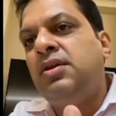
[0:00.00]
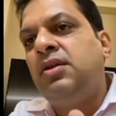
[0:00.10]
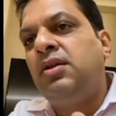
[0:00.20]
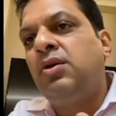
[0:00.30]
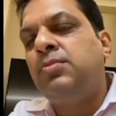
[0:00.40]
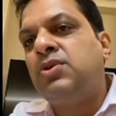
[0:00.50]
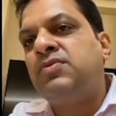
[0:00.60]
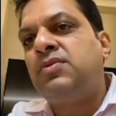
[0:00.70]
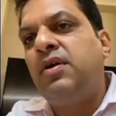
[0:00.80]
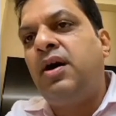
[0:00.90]
in terms
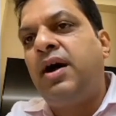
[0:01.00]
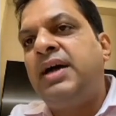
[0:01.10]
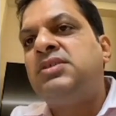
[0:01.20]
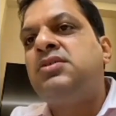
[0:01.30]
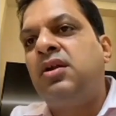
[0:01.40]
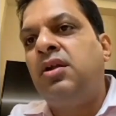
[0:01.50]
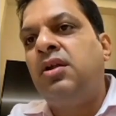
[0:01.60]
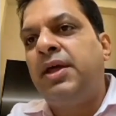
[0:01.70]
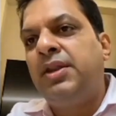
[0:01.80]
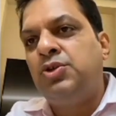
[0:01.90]
of assets under
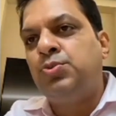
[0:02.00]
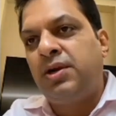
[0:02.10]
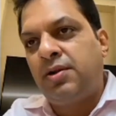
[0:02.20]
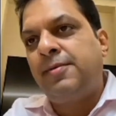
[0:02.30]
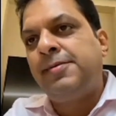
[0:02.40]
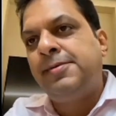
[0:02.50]
management.